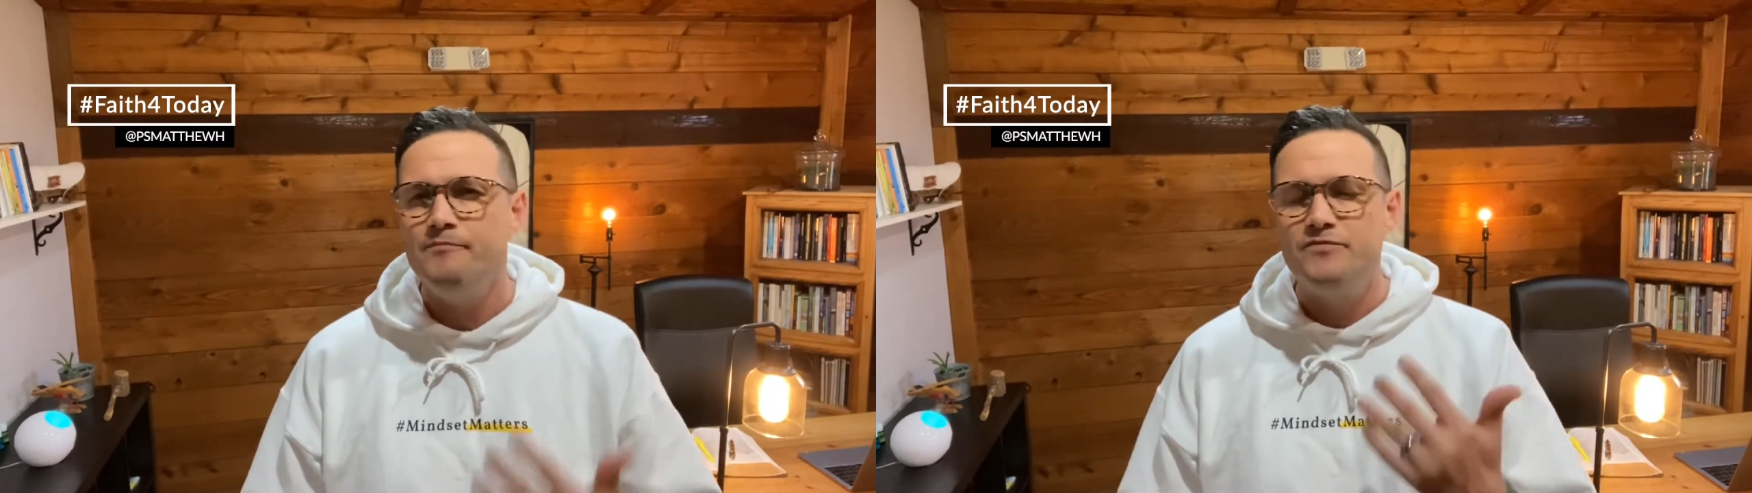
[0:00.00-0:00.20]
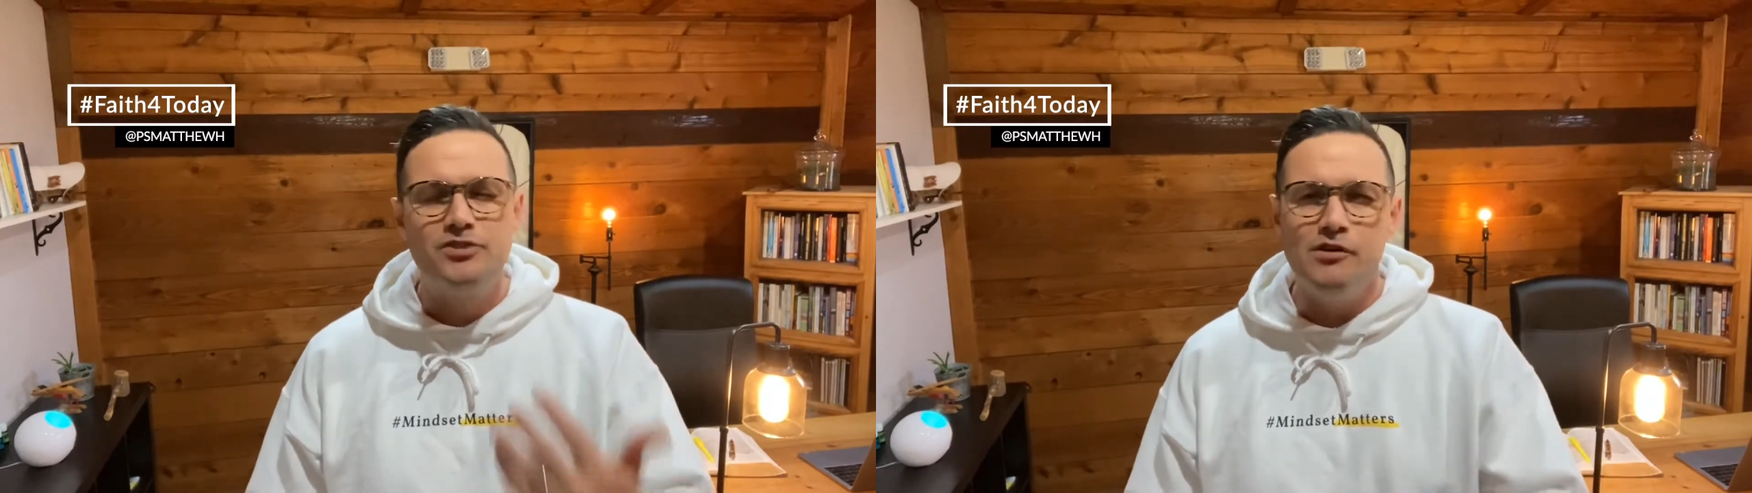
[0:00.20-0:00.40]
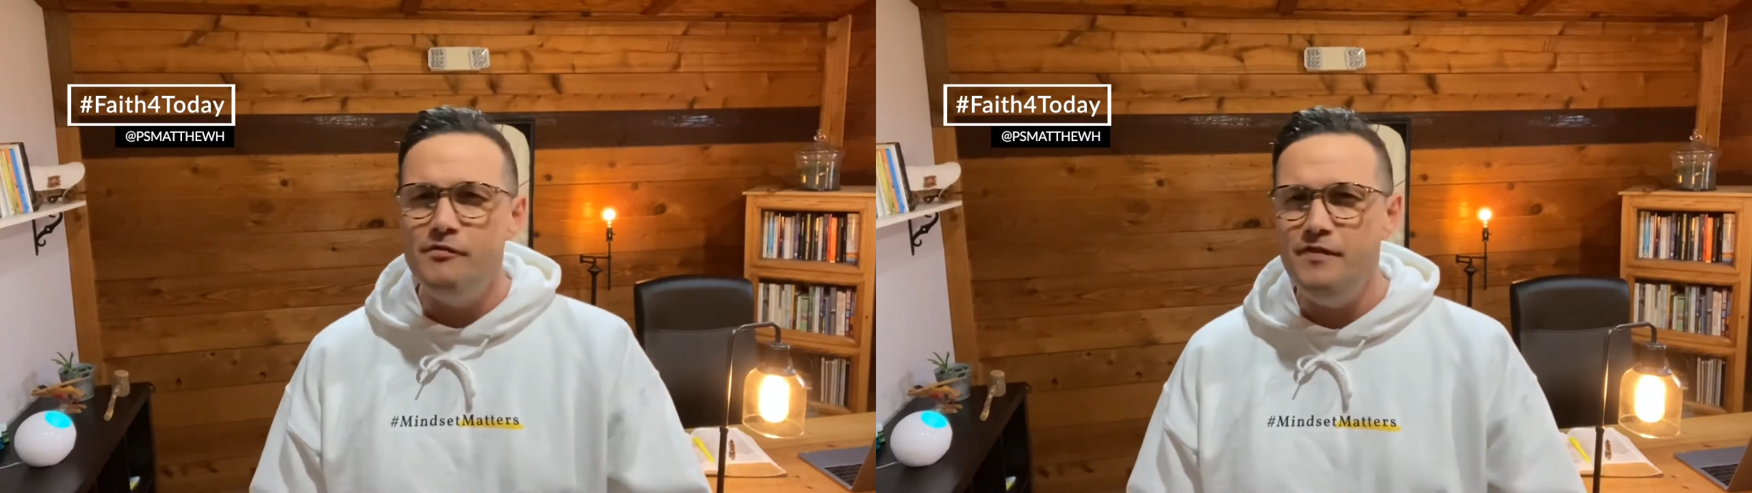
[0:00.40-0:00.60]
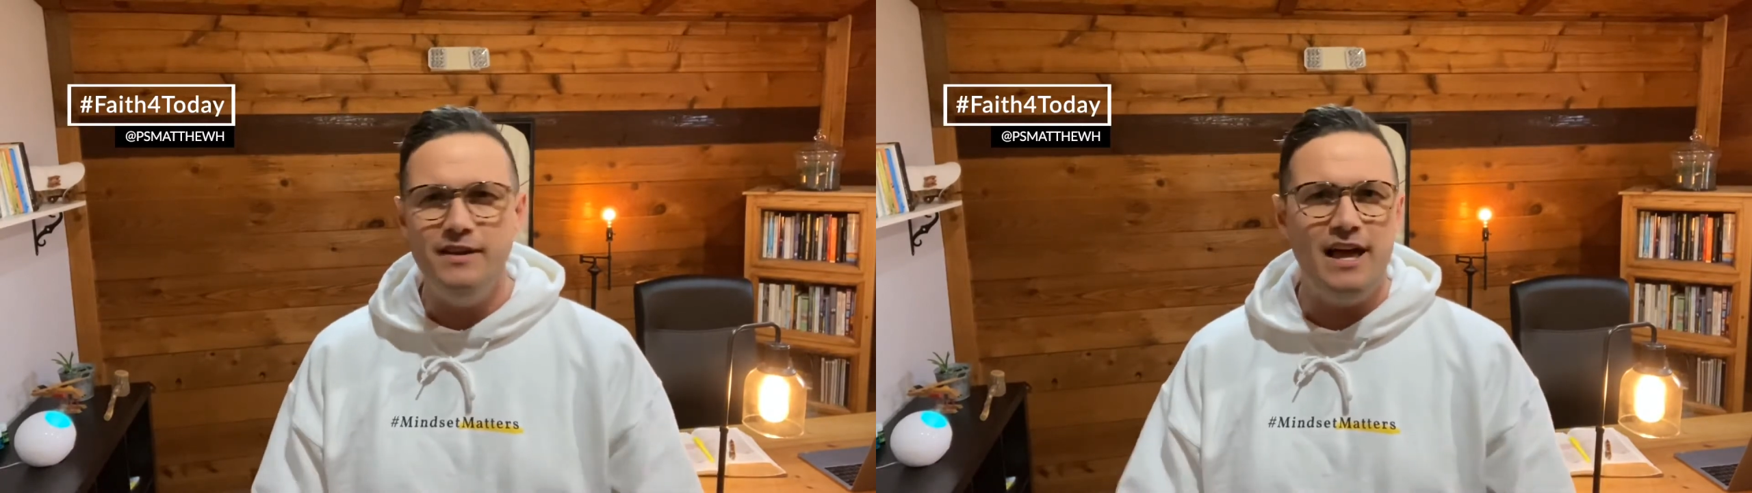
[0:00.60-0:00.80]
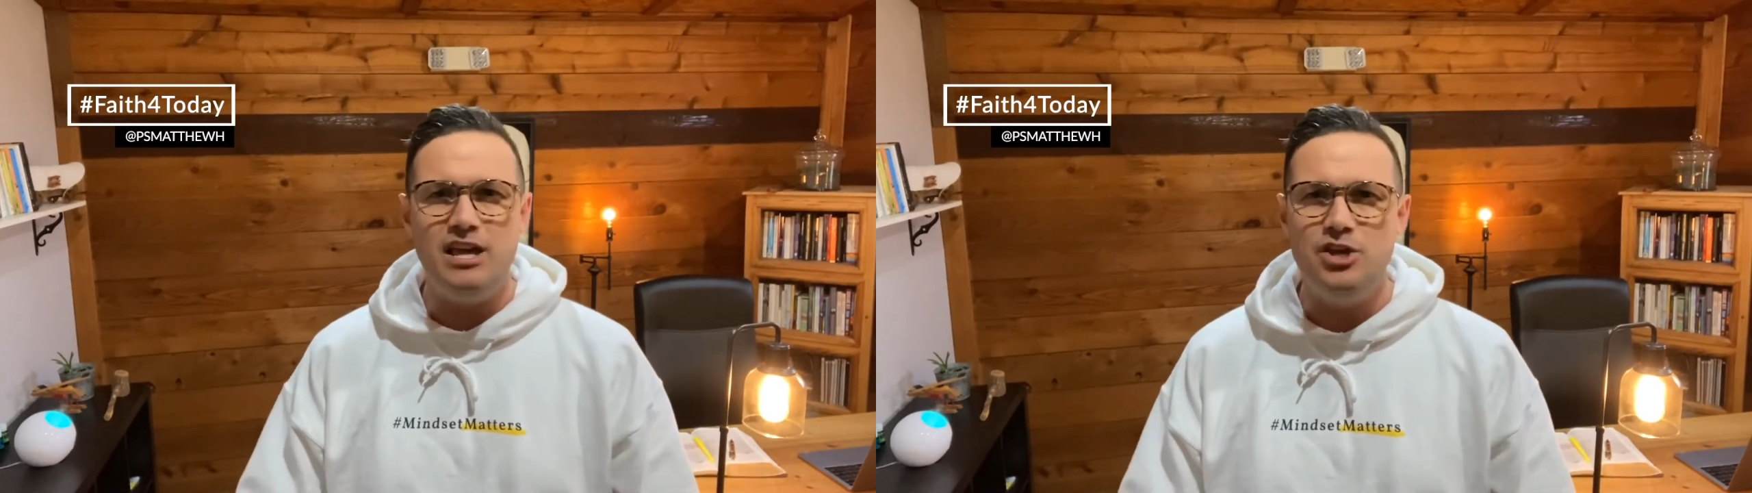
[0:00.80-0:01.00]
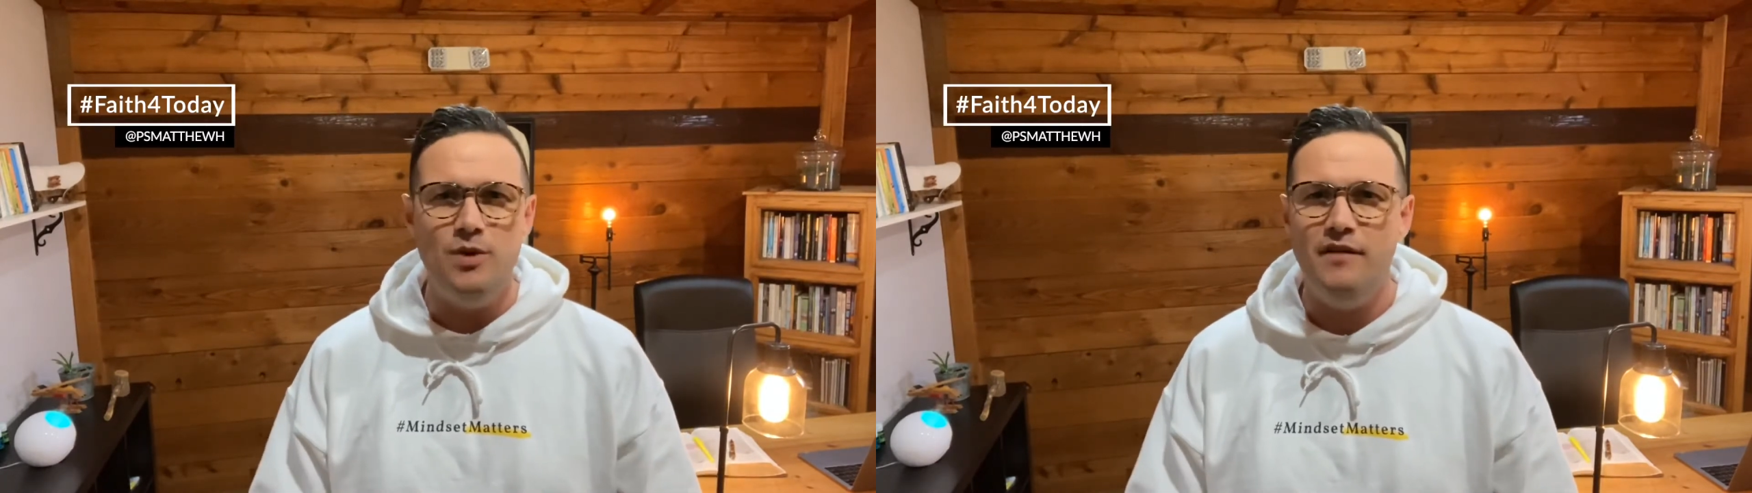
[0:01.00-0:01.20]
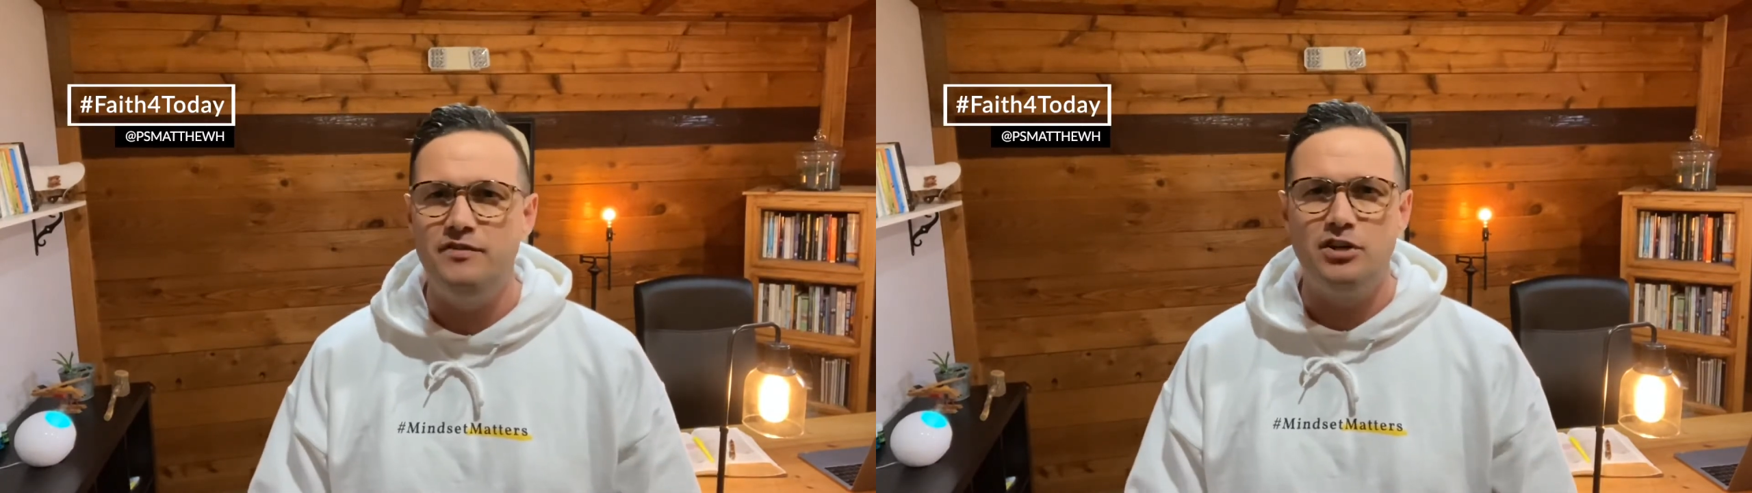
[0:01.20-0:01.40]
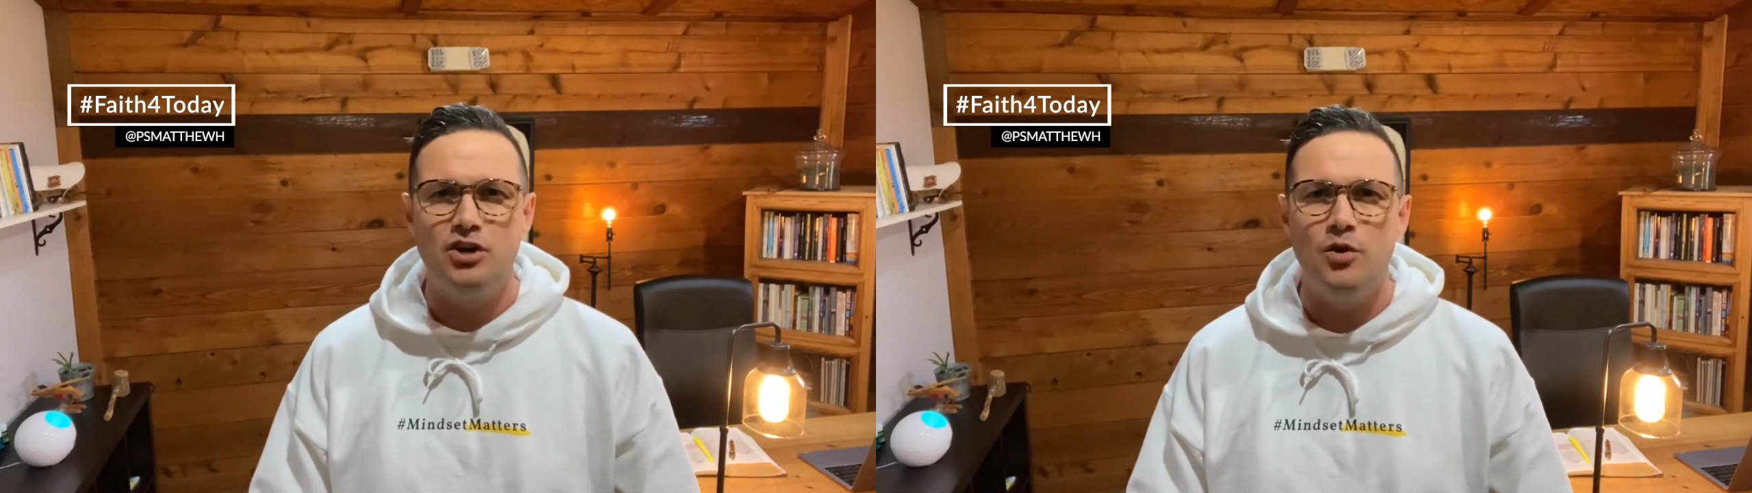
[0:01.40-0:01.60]
don't feel like you have to
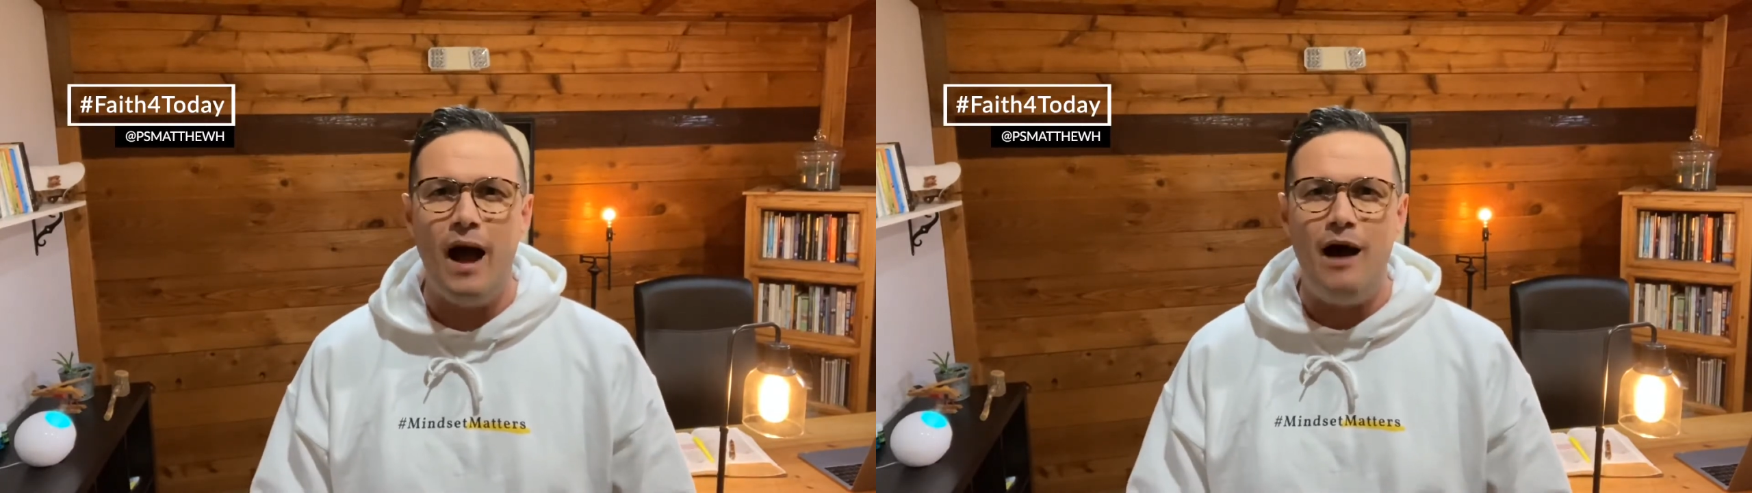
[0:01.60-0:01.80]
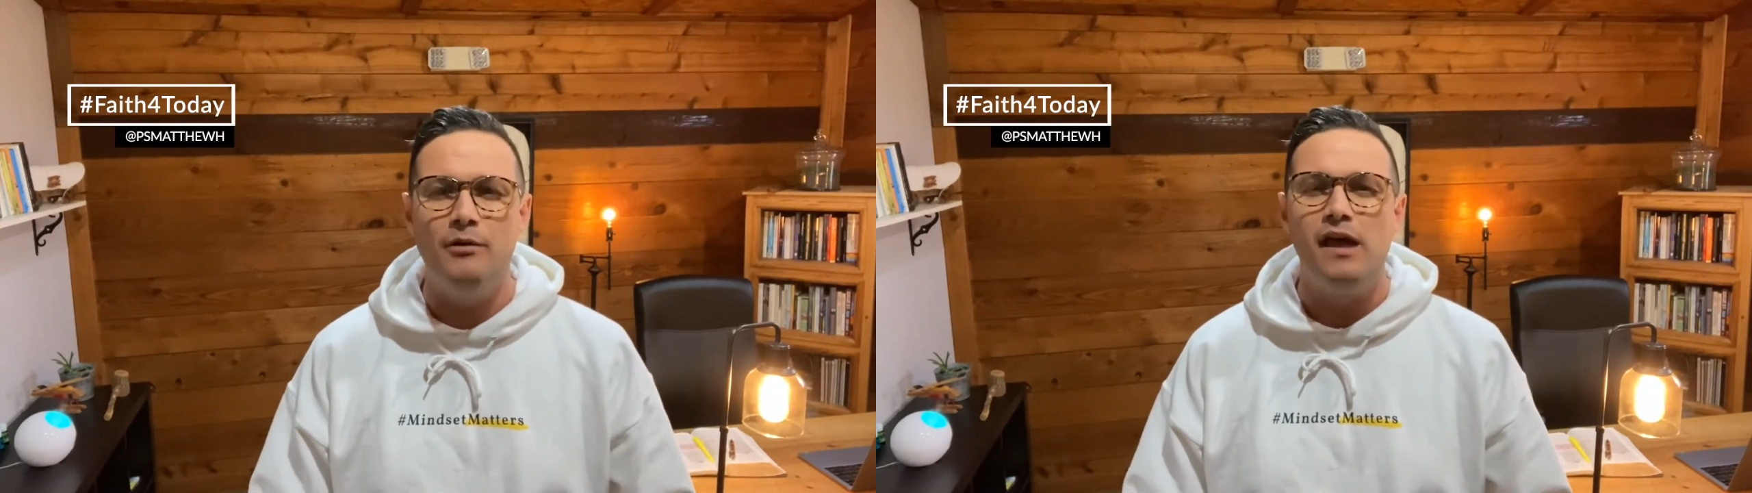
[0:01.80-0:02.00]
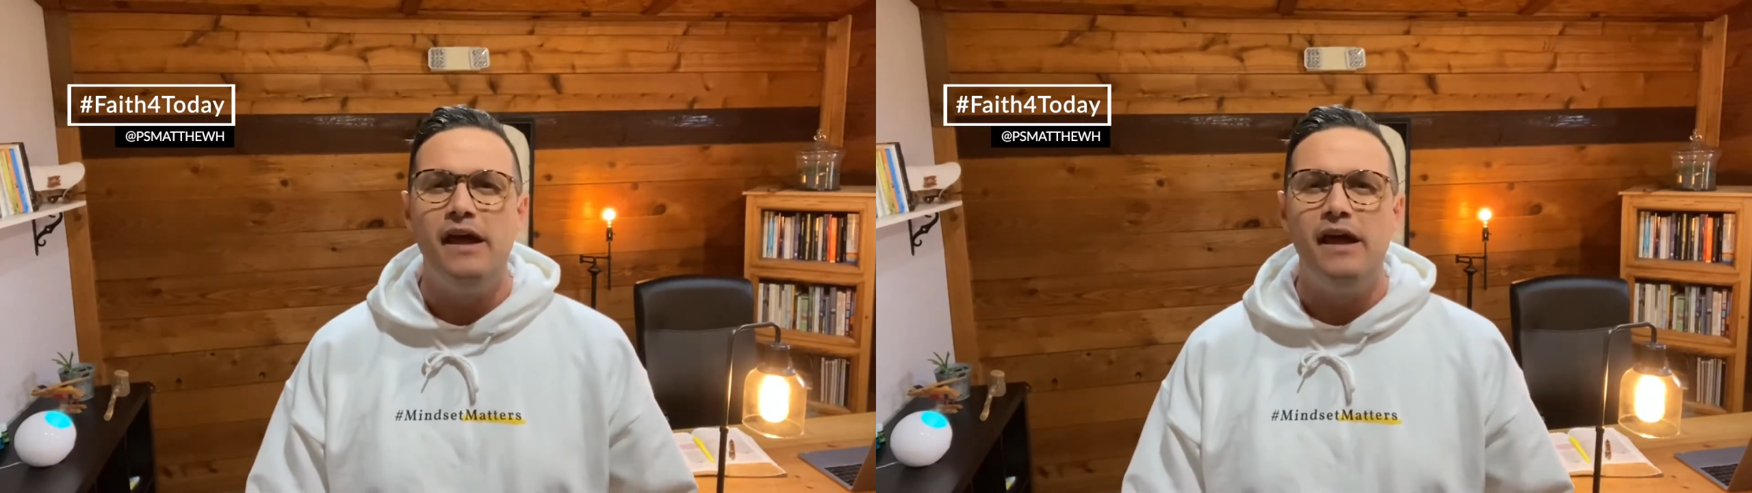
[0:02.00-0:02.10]
go out